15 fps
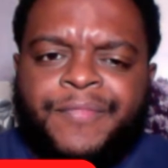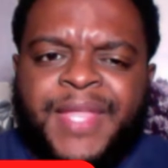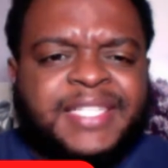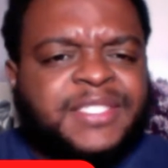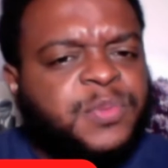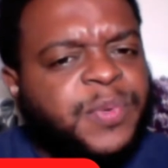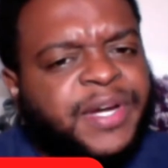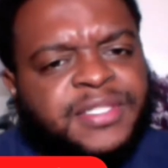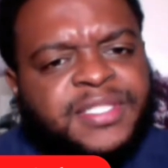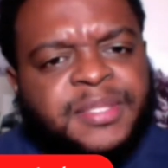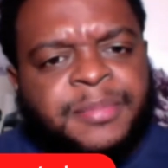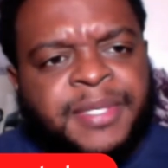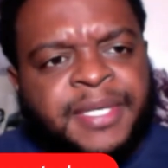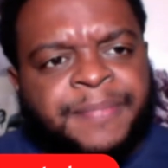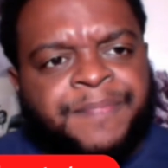That's weird
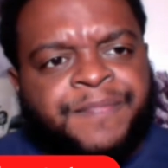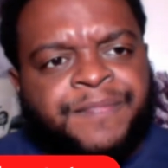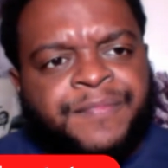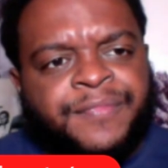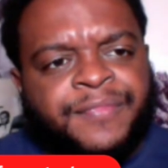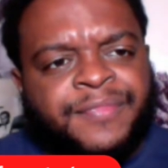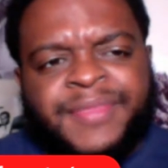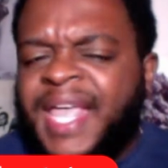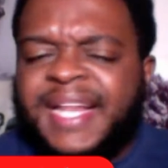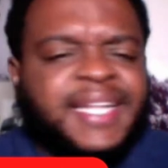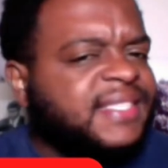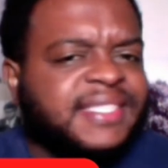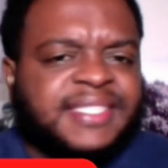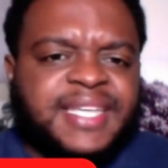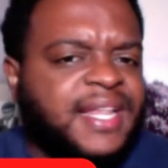to me. That
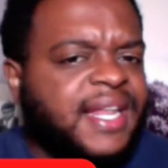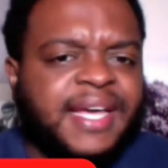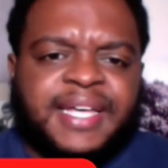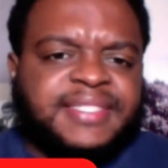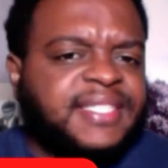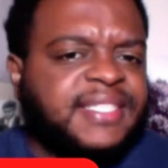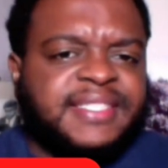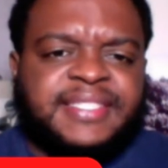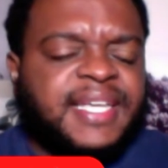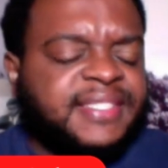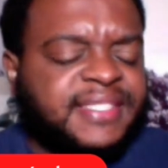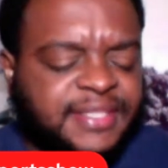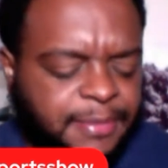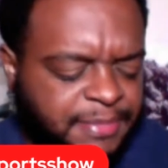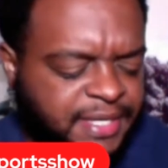doesn't sound like a
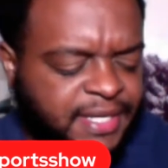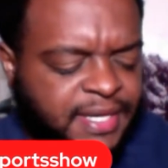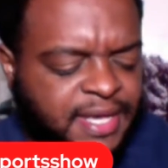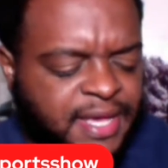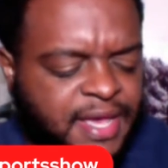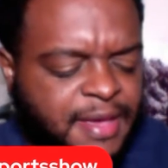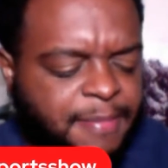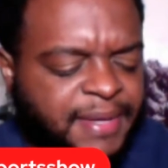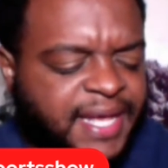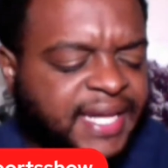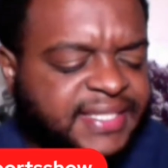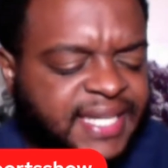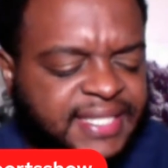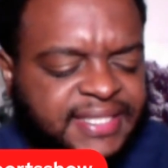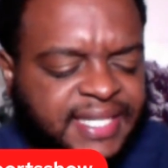success to me
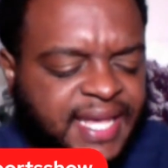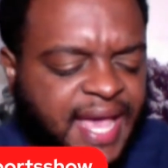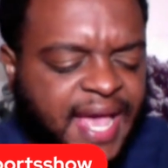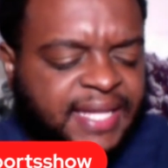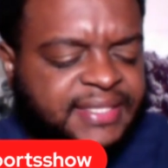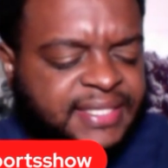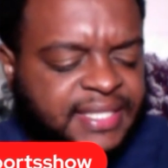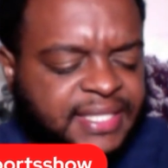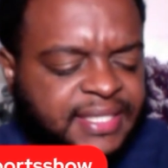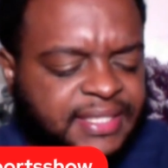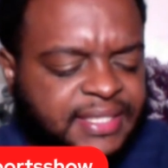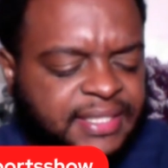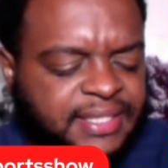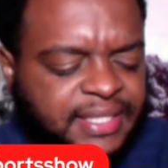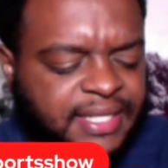because as a as a
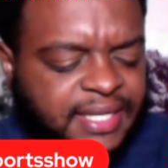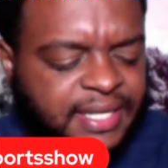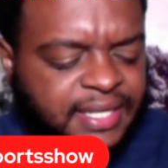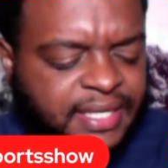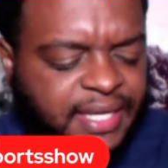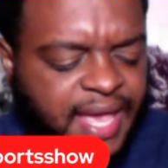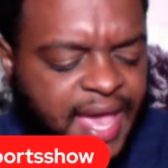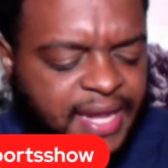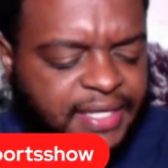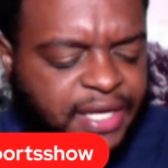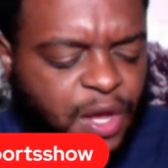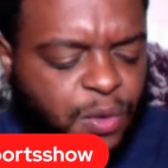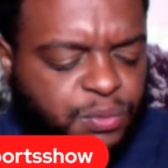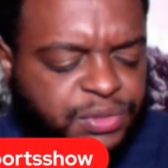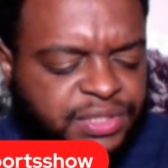head
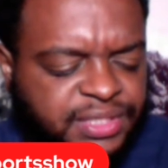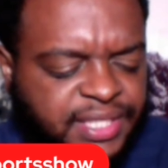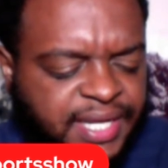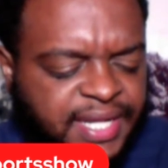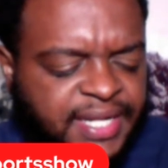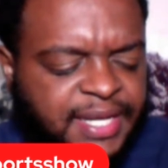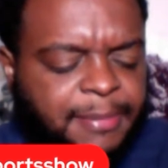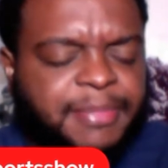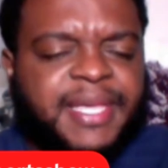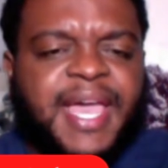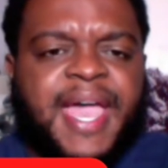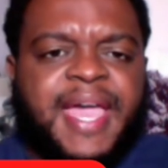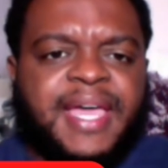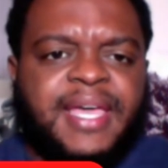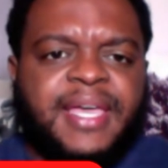coach in the
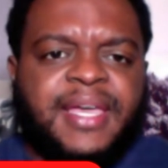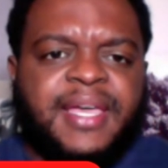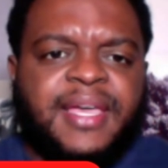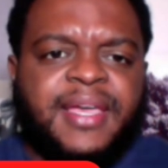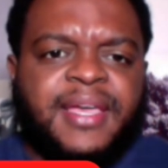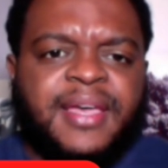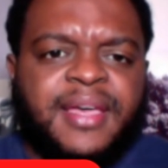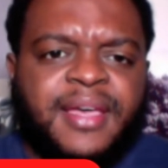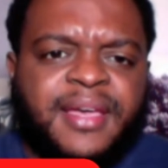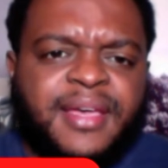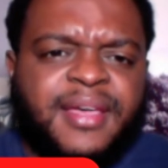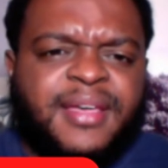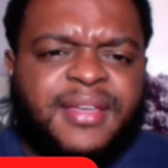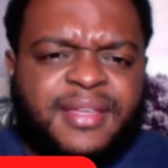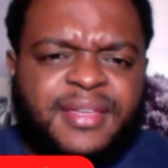NBA,
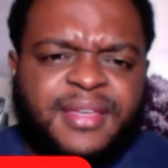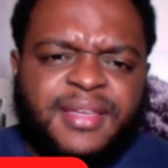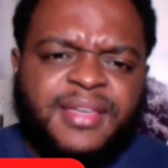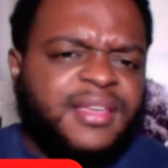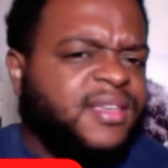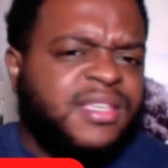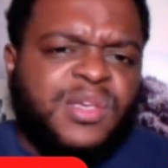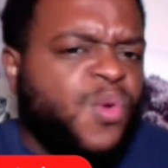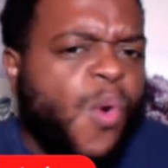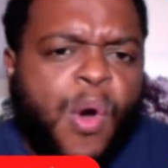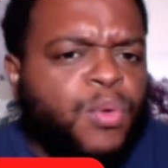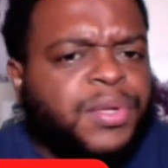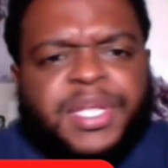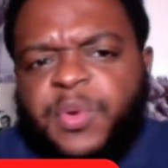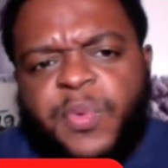you
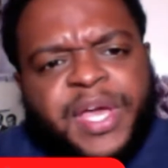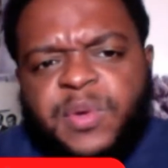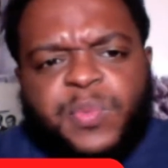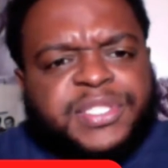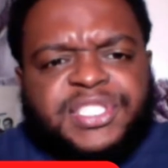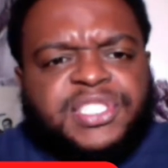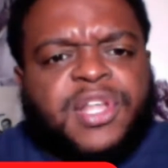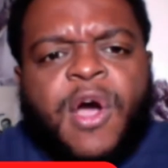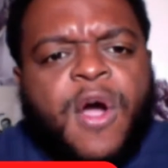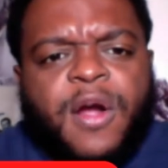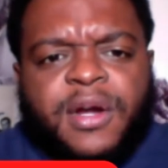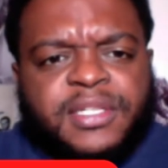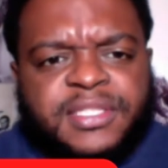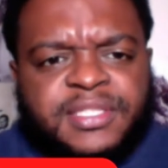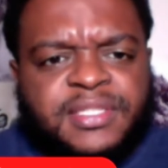only win with
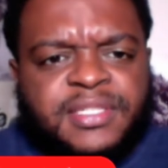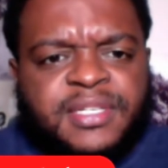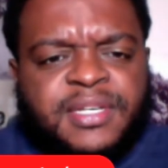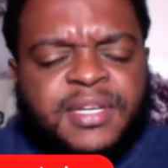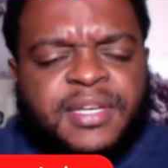stars.